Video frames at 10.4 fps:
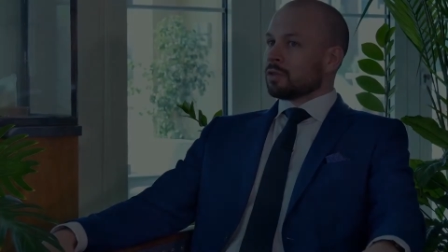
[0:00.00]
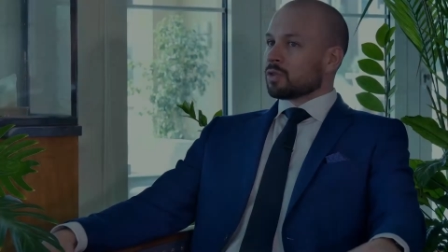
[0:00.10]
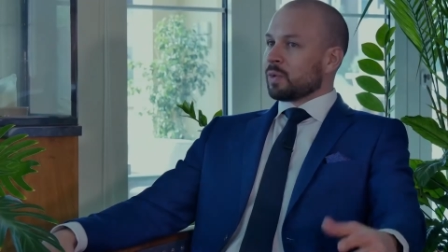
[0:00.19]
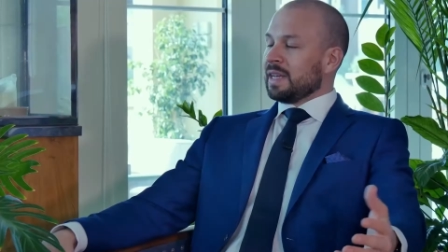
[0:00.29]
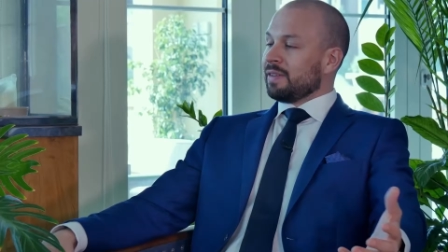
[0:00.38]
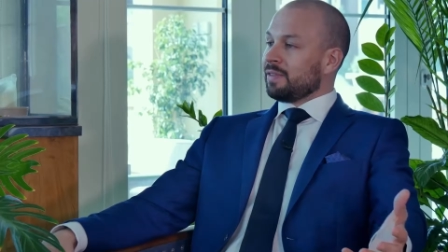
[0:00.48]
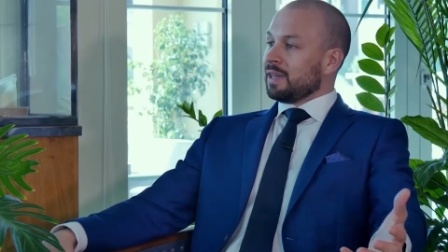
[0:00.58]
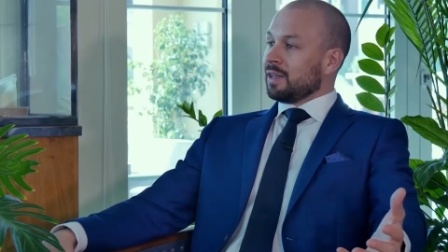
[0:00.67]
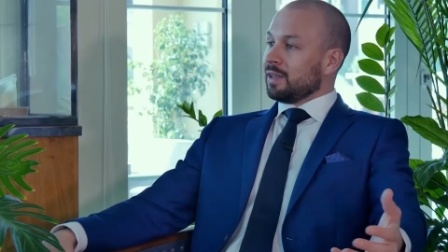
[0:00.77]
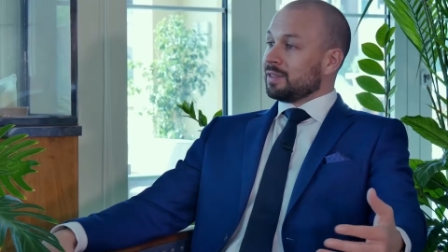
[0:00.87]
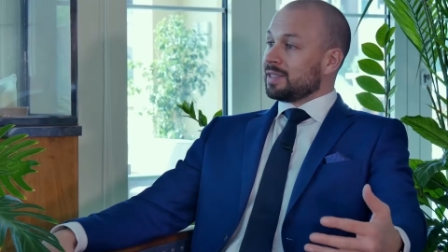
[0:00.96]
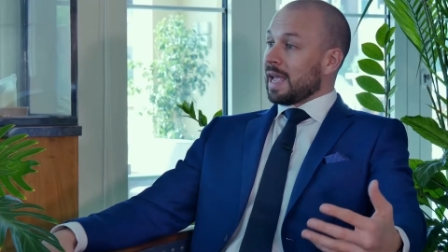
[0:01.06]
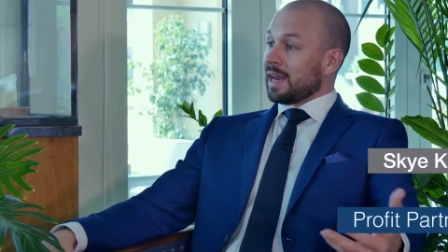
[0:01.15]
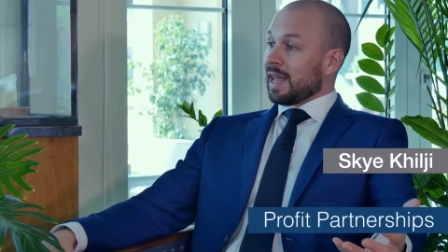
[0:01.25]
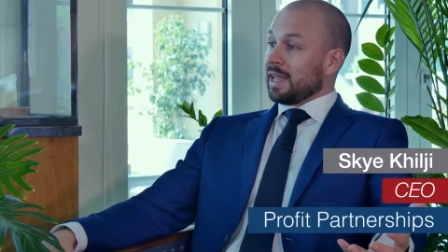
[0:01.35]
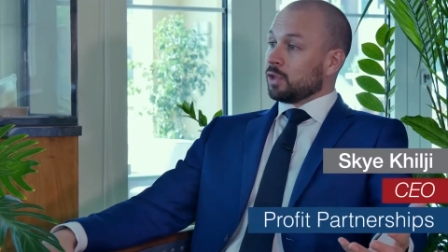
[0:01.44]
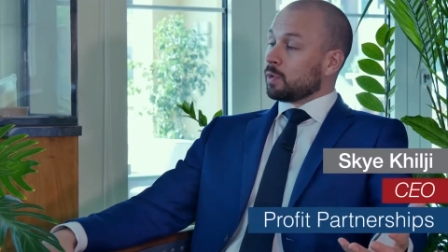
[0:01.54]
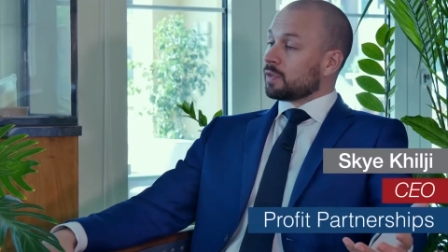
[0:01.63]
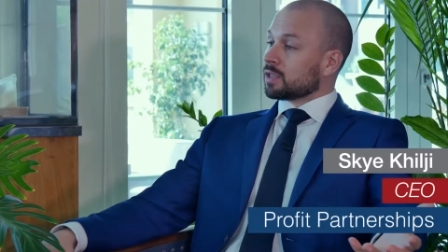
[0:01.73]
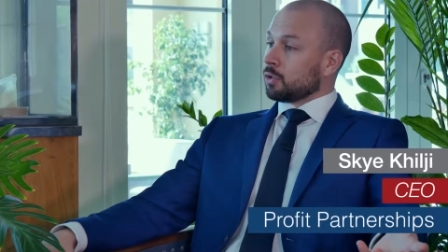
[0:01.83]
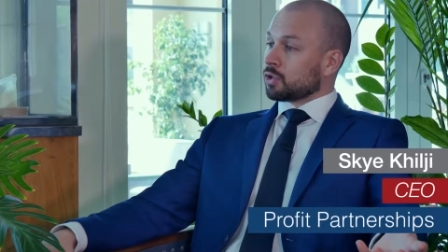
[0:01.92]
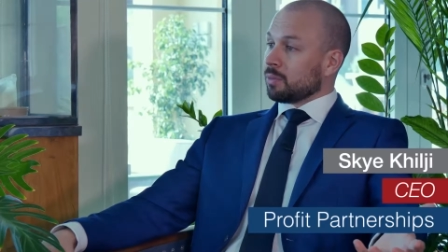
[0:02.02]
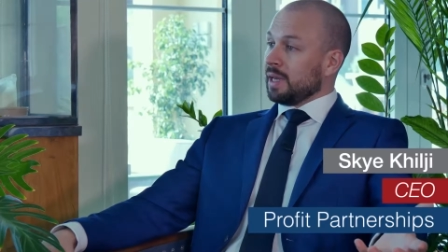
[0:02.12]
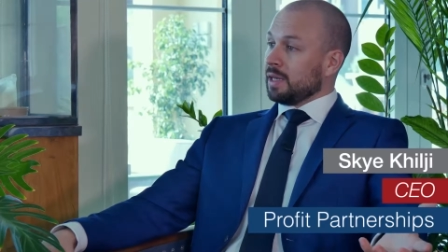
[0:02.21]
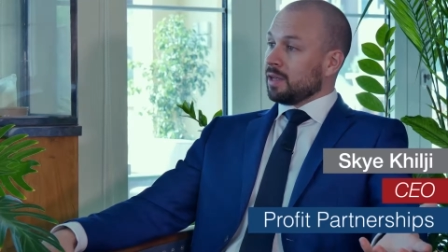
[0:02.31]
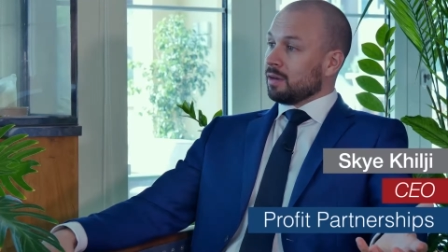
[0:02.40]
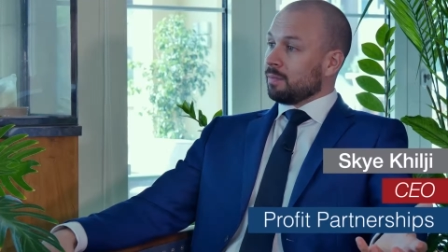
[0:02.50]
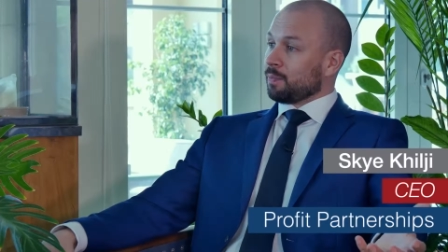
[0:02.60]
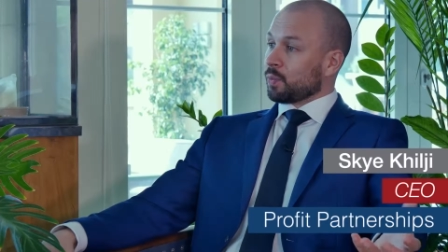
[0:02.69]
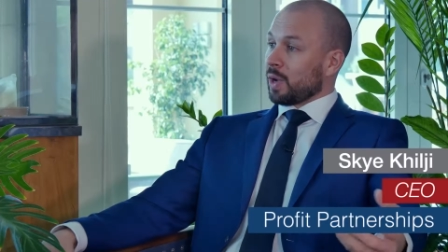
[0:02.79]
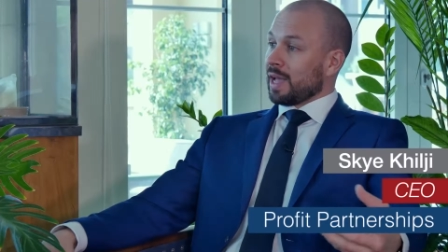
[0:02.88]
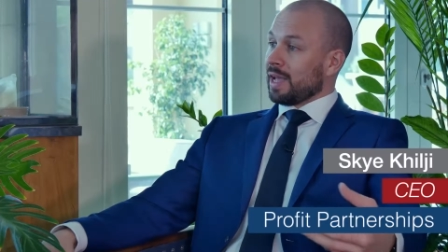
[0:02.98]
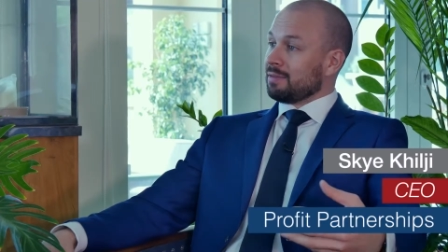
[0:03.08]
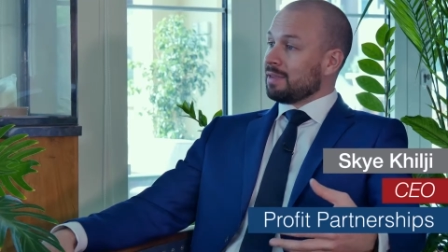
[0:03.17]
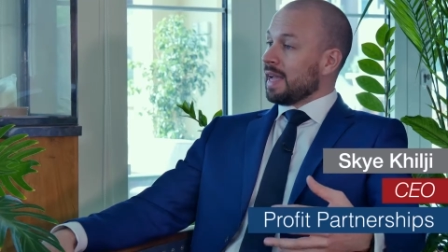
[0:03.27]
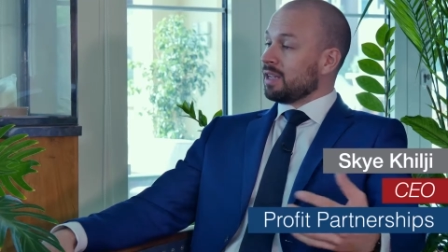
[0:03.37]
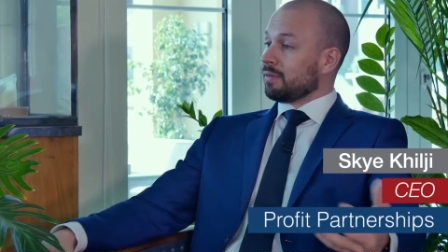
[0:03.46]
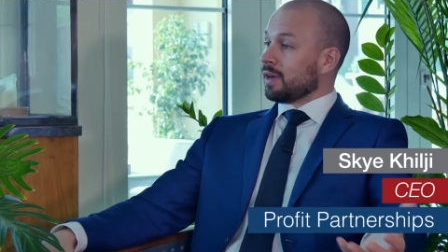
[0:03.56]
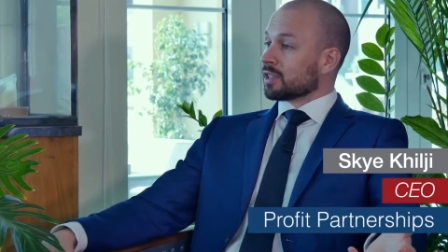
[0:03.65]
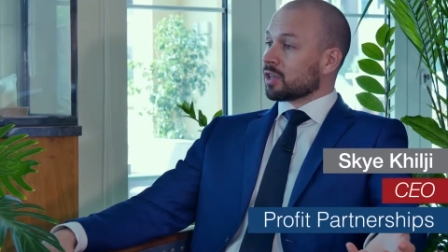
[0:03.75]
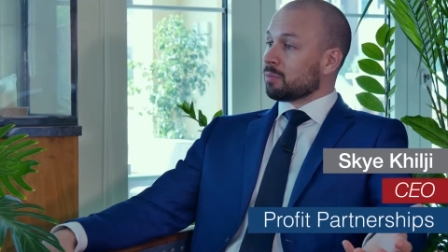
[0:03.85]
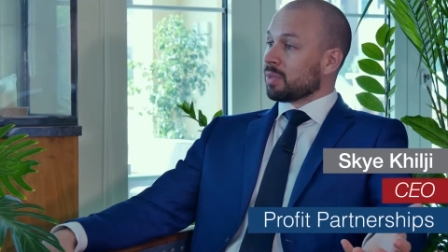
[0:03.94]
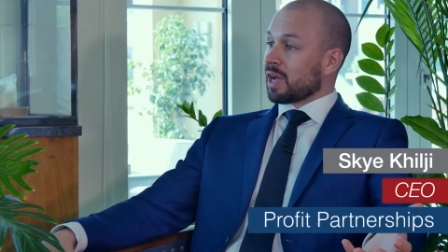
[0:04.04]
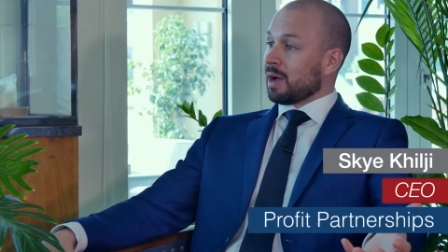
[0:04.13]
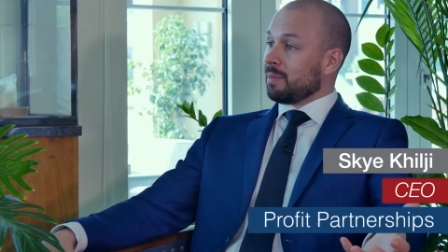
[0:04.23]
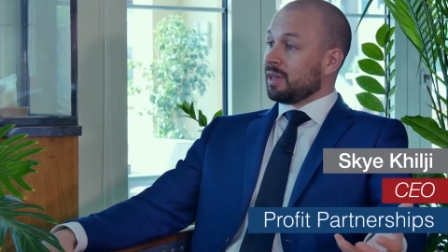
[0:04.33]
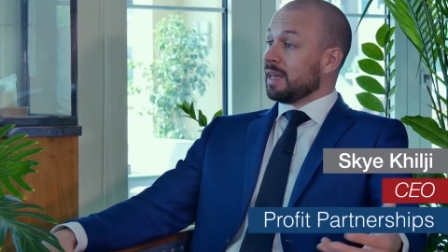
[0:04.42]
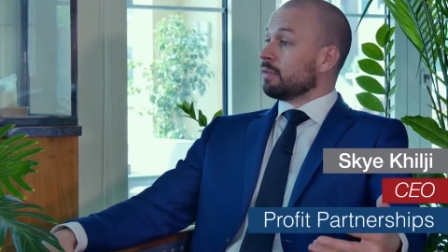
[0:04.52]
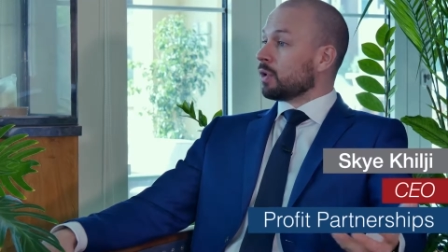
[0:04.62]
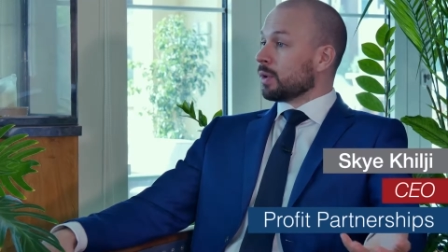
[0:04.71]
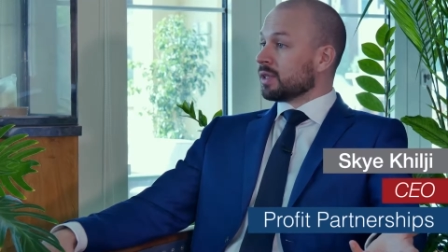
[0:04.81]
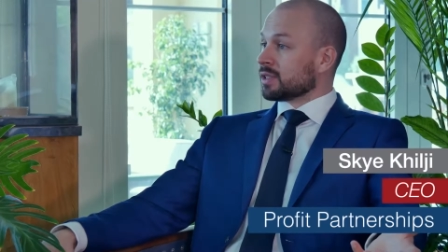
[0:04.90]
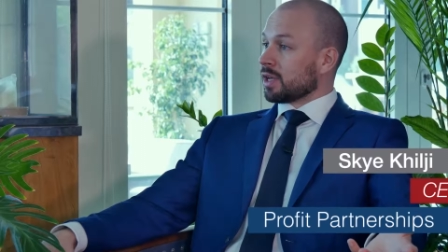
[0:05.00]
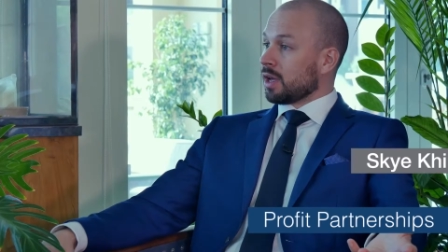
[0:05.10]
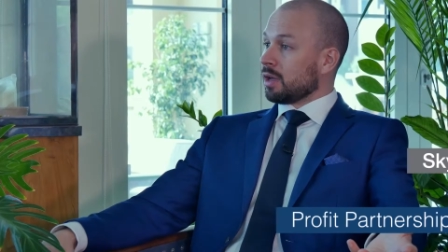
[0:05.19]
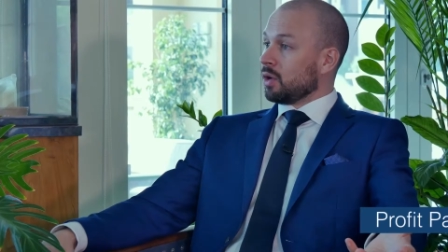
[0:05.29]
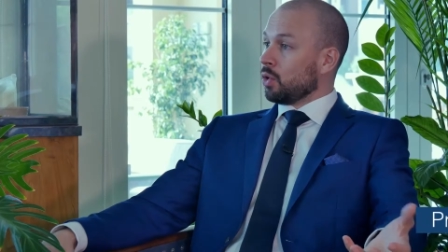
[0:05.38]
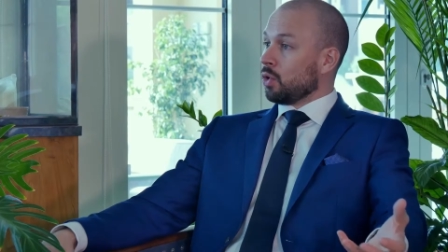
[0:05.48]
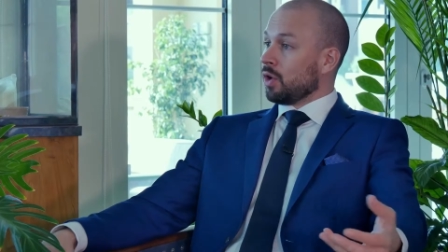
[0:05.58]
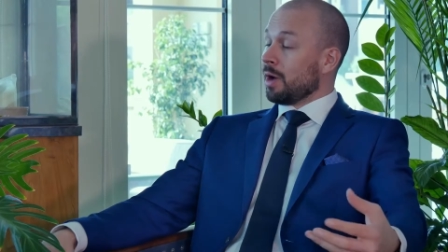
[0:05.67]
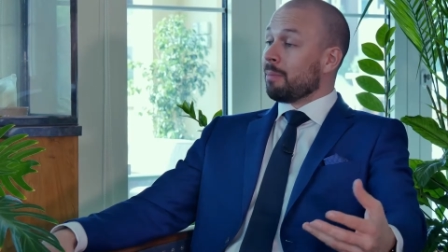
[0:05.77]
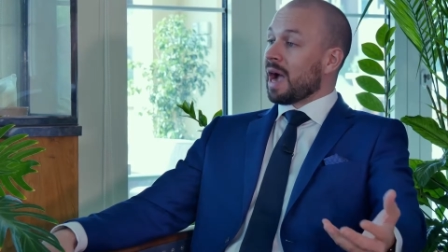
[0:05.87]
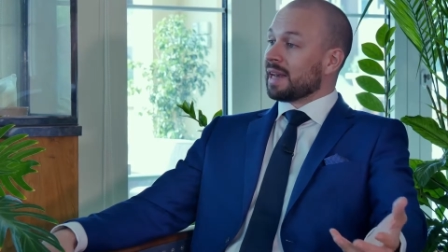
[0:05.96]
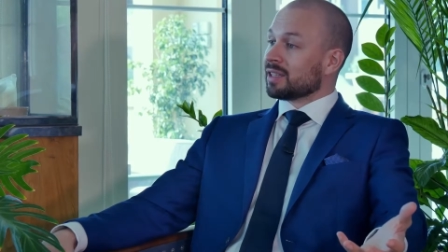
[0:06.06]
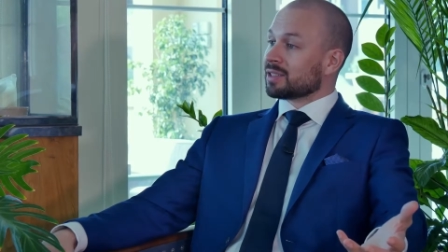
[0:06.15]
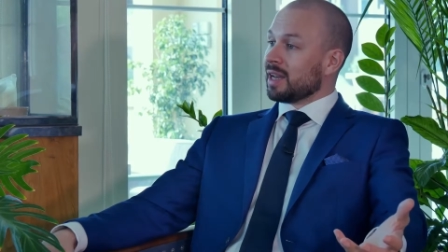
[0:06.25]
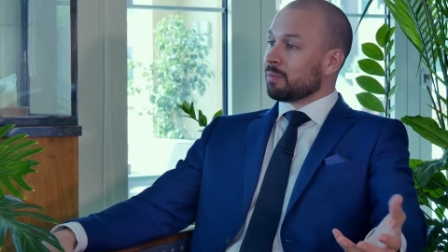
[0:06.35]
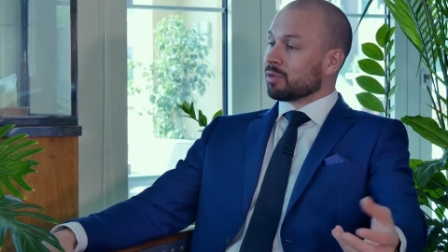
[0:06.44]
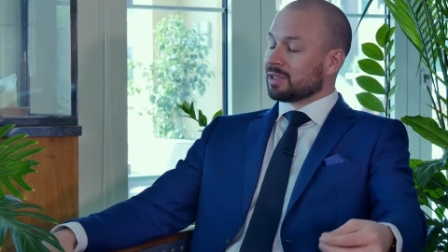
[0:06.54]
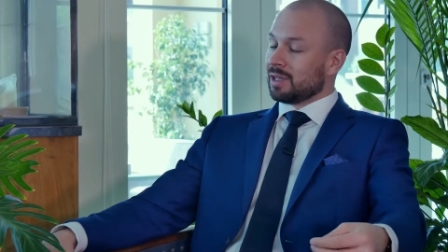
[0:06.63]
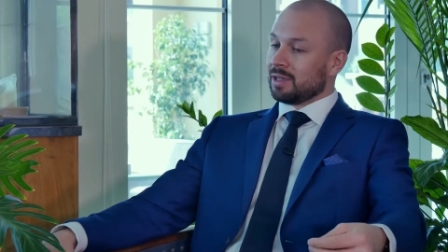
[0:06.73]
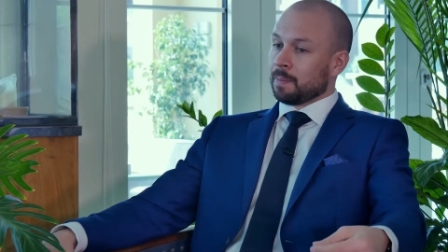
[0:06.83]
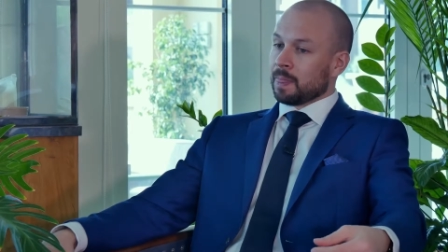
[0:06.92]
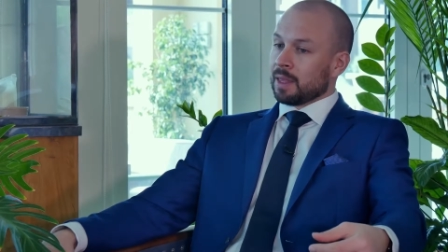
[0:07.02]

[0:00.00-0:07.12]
So we live in a day and age with social media where any of us can become an influencer or a minor celebrity.